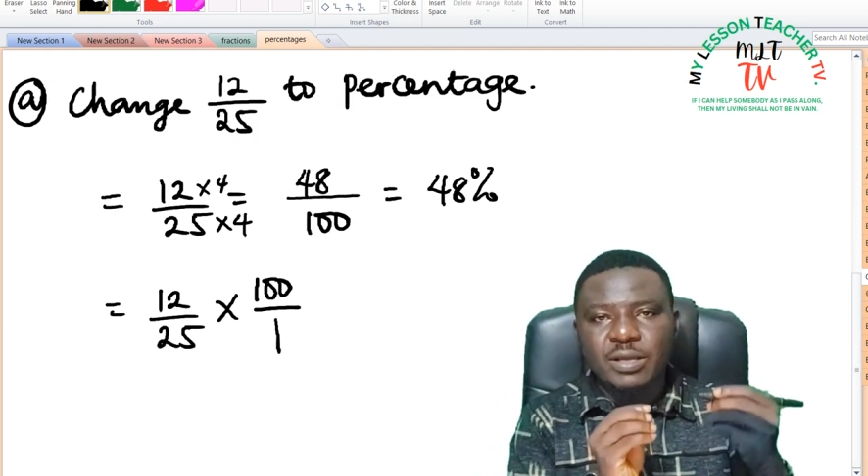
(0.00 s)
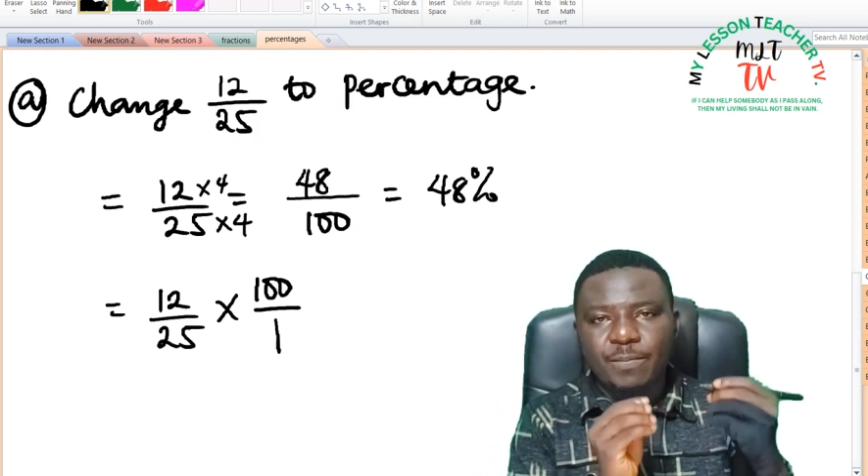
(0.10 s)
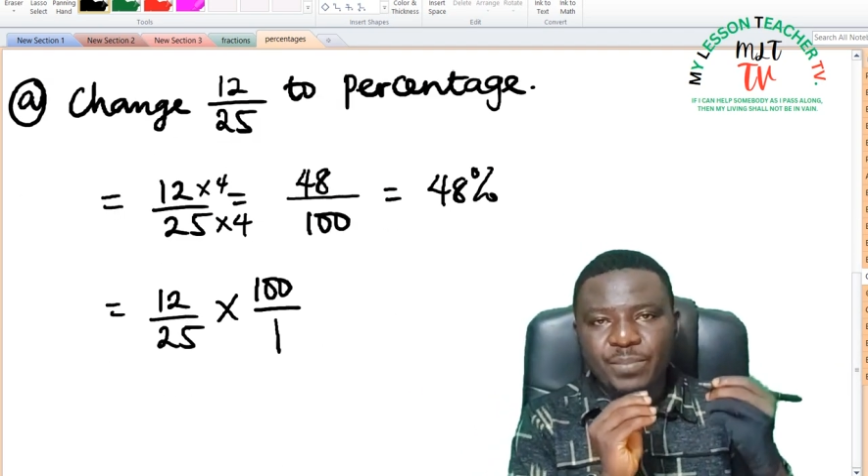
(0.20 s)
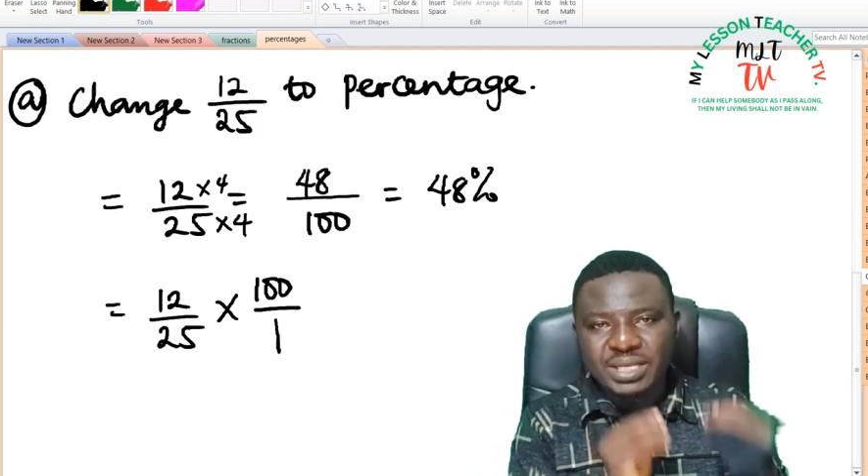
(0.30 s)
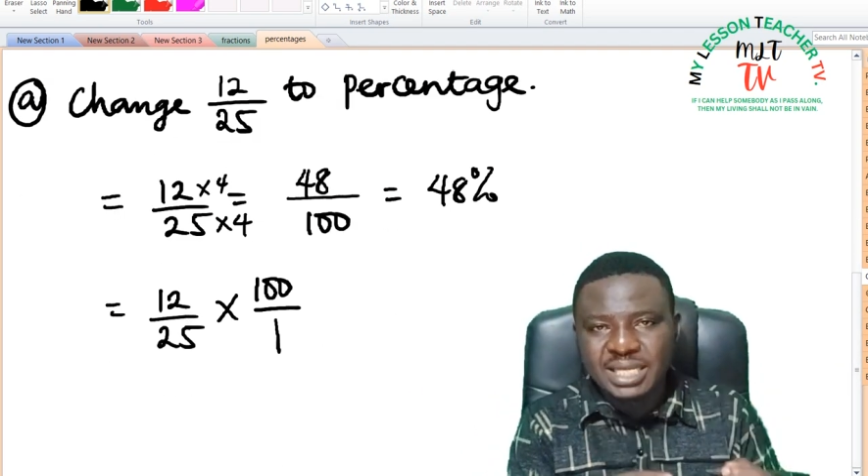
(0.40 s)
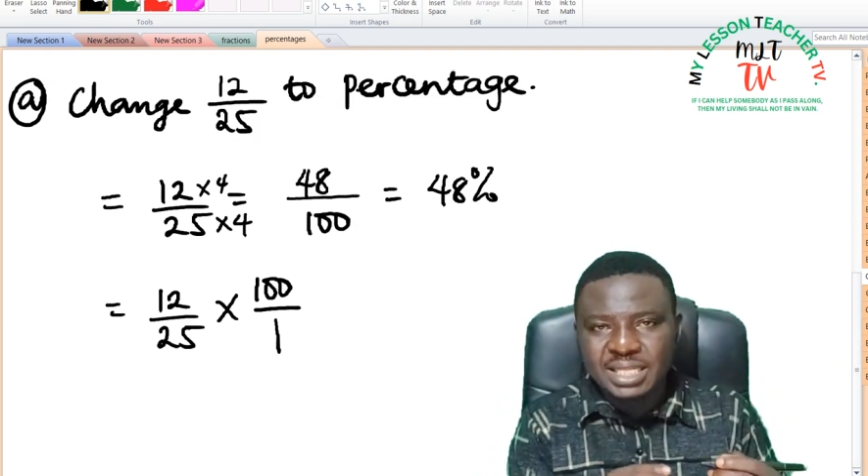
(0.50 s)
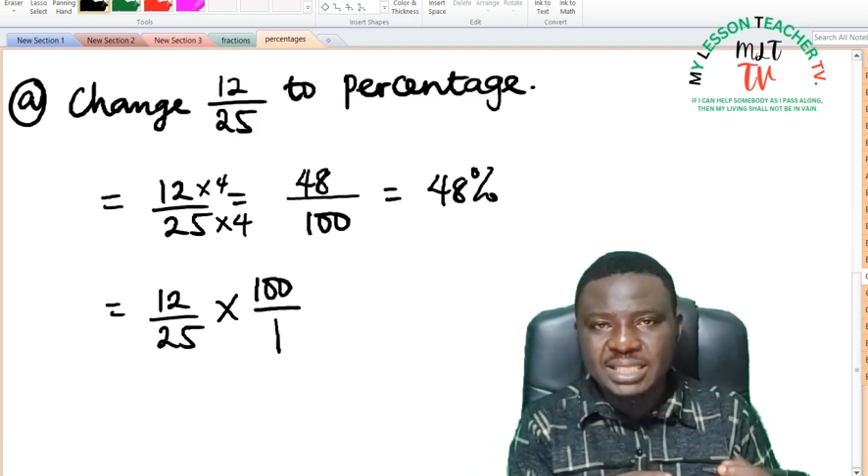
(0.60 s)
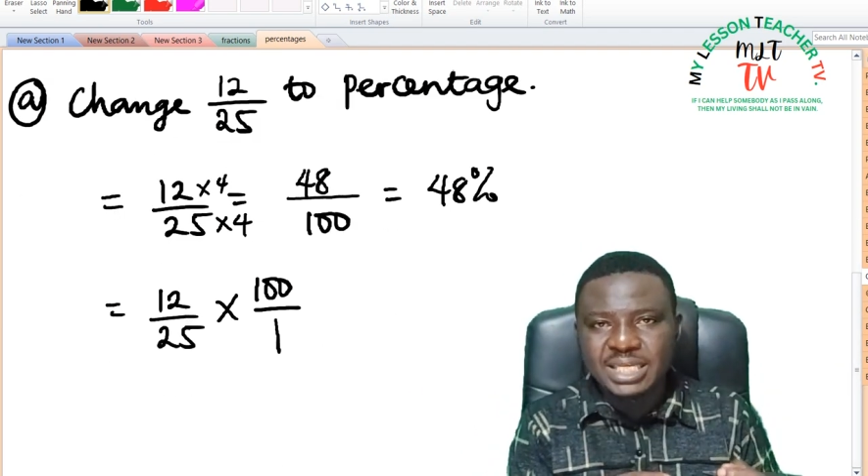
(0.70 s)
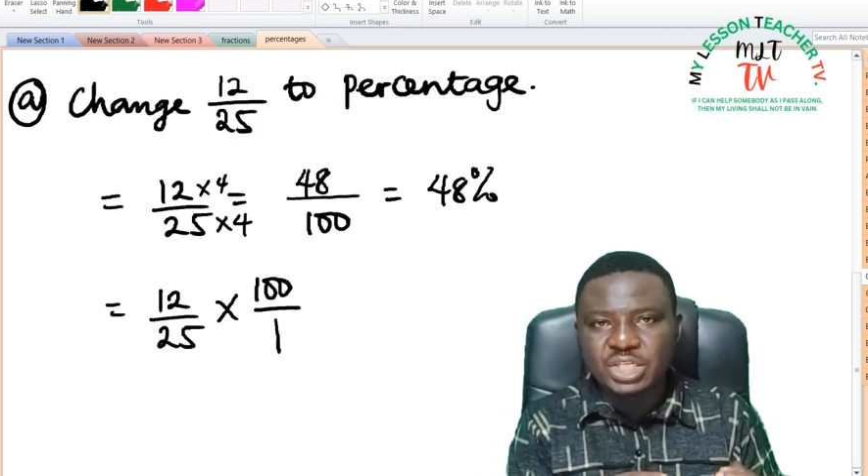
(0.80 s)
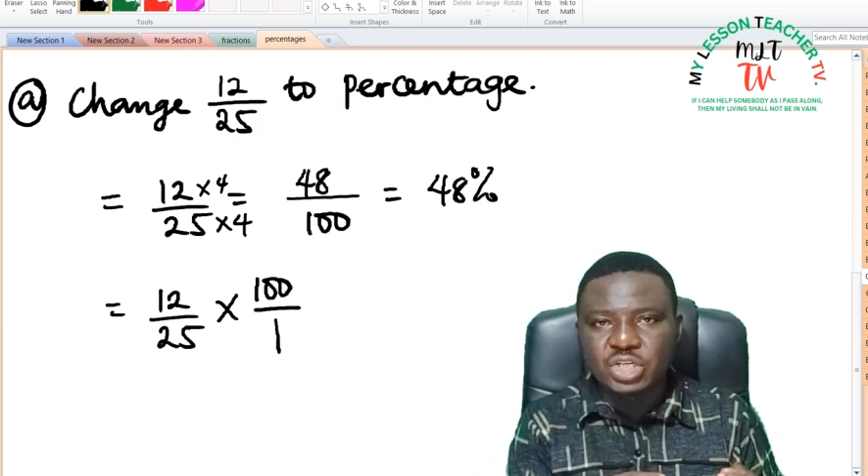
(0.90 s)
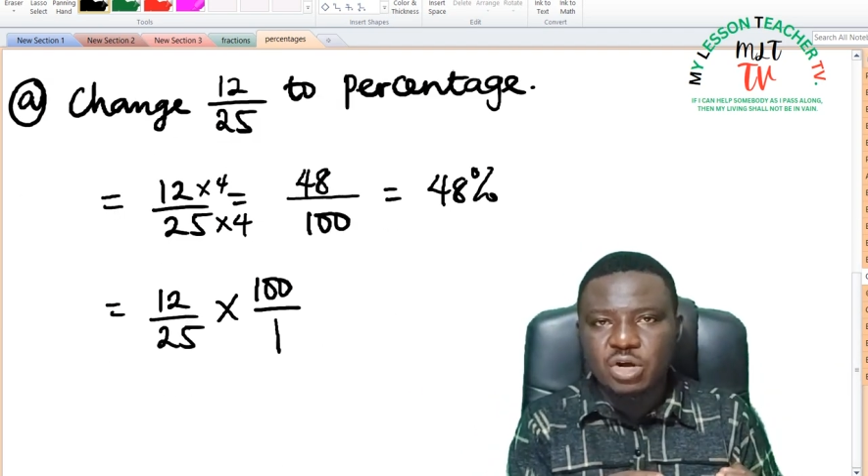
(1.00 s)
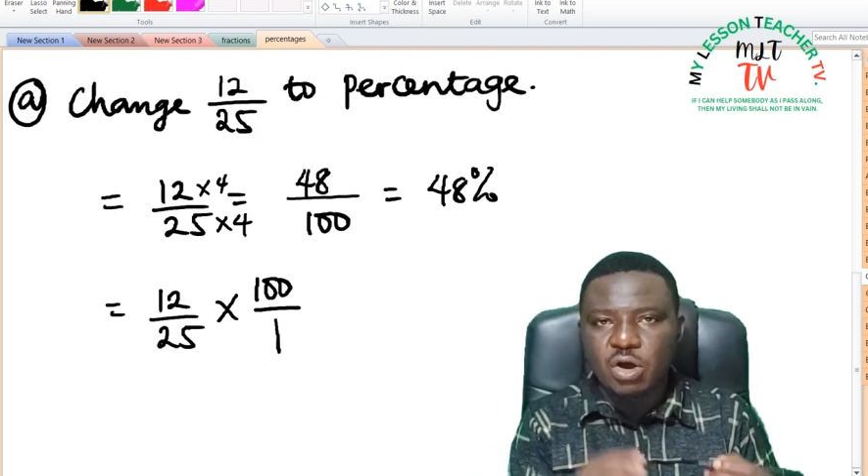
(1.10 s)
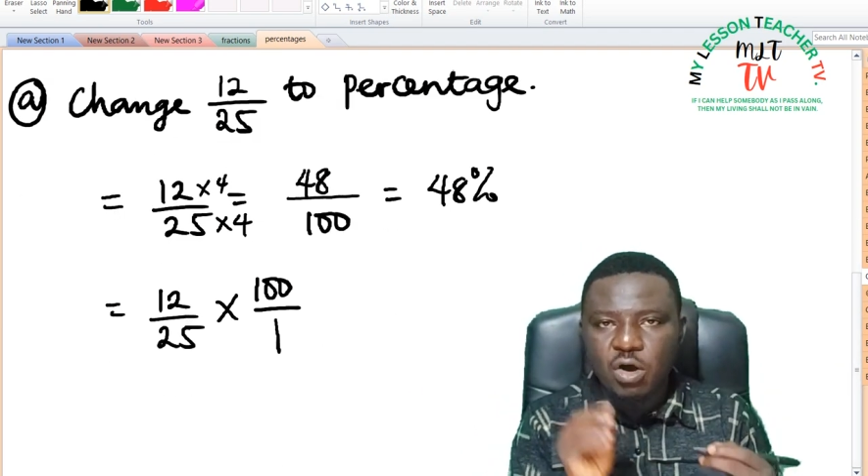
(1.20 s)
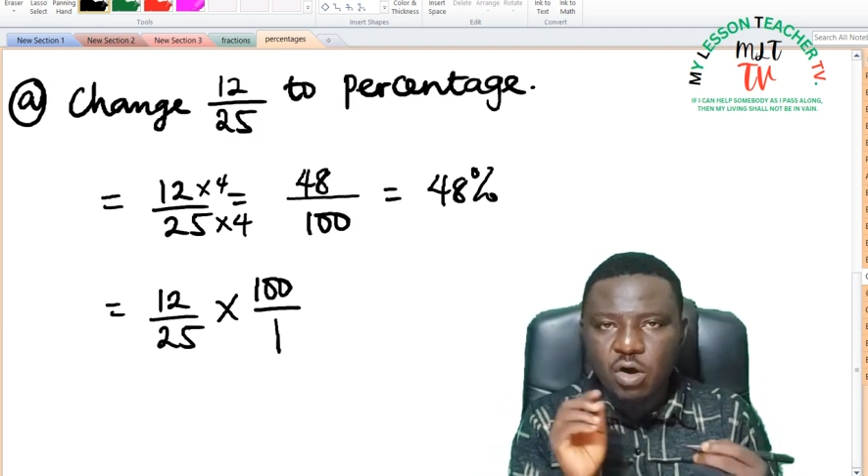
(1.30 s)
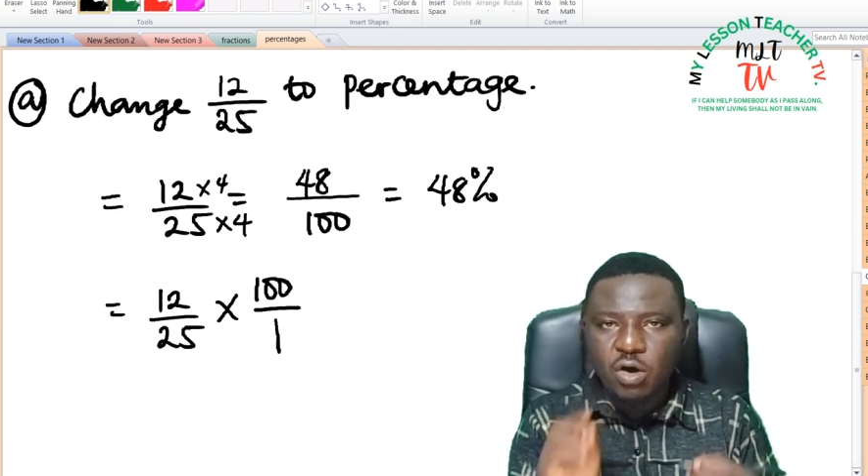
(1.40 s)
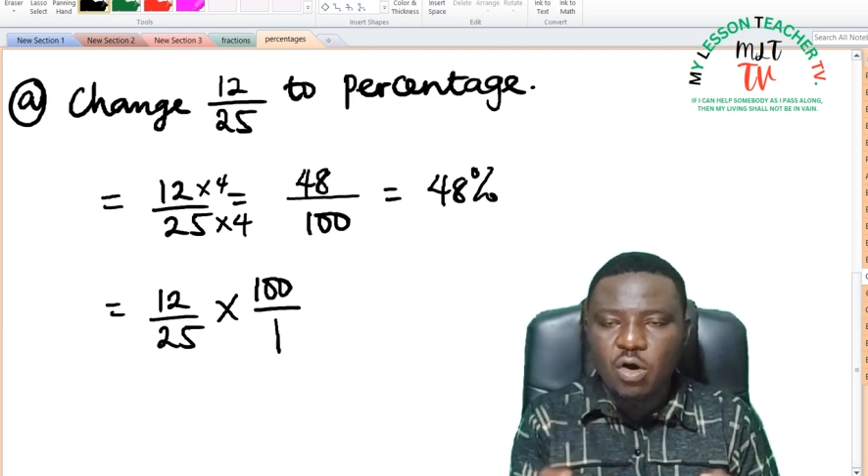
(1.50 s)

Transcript: the percentage